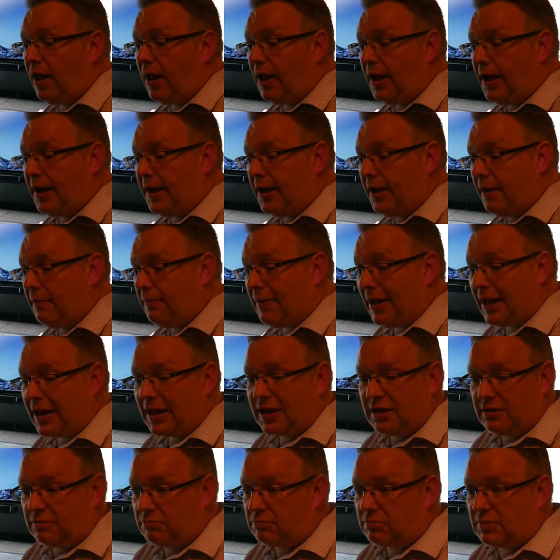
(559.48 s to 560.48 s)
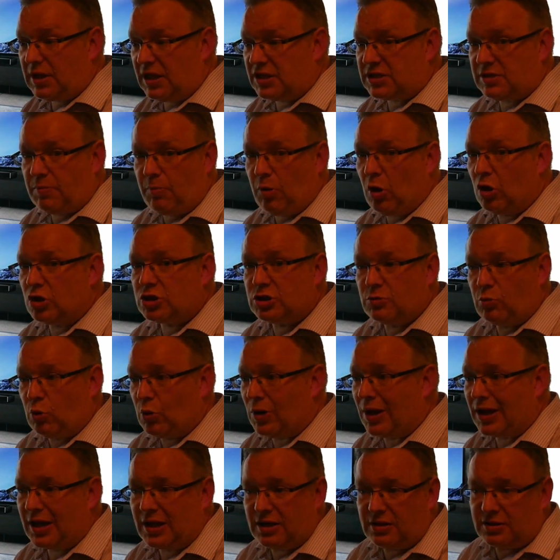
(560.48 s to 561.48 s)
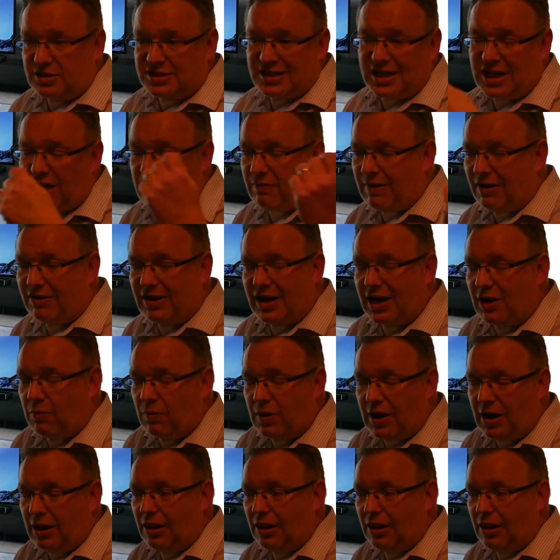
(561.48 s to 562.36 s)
It's a portable one, I can take it around anywhere